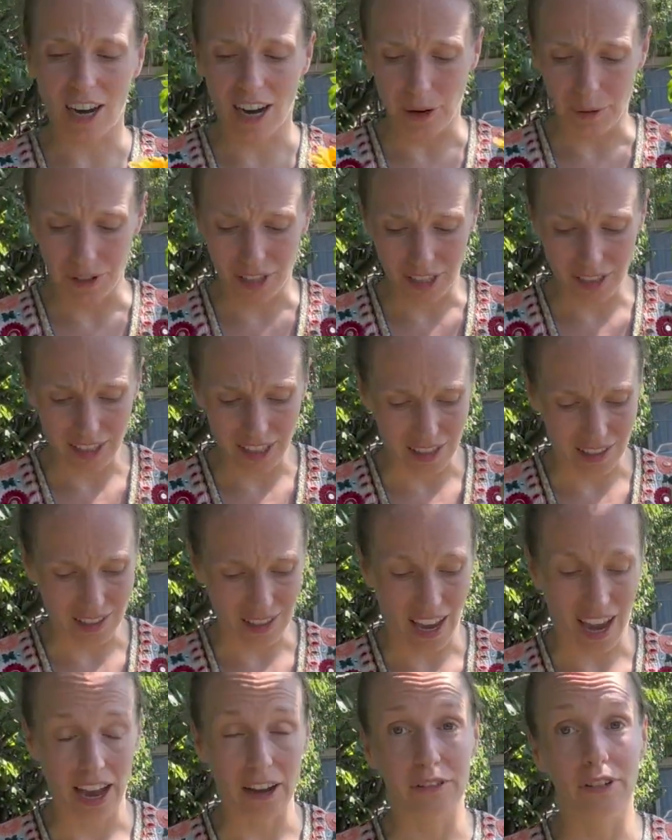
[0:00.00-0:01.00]
I will at least
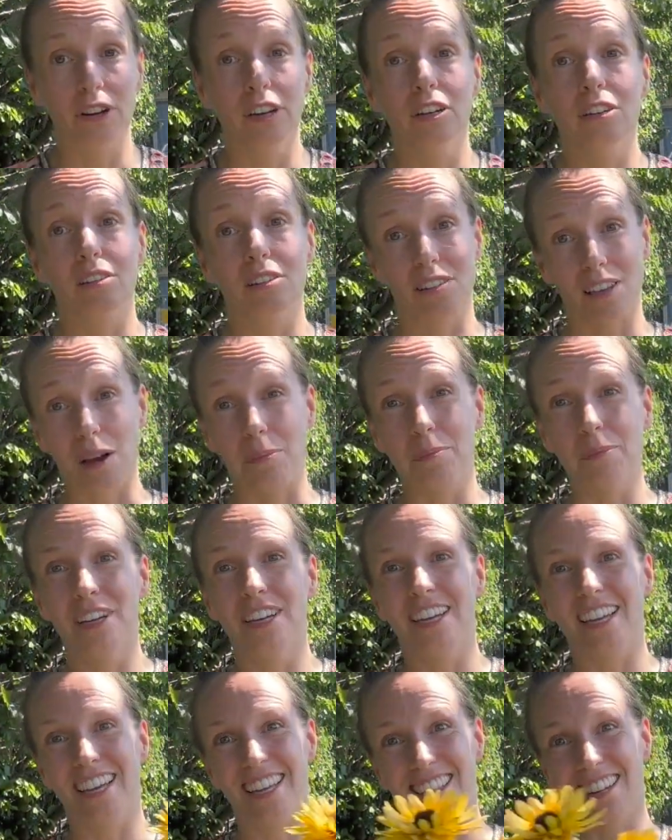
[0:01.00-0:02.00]
have some
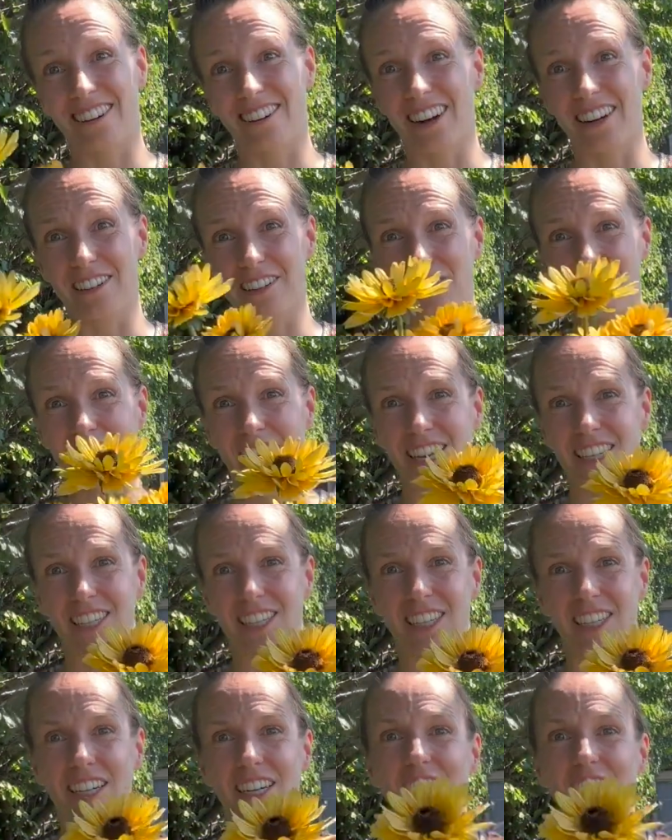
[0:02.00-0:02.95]
in the ground for next year.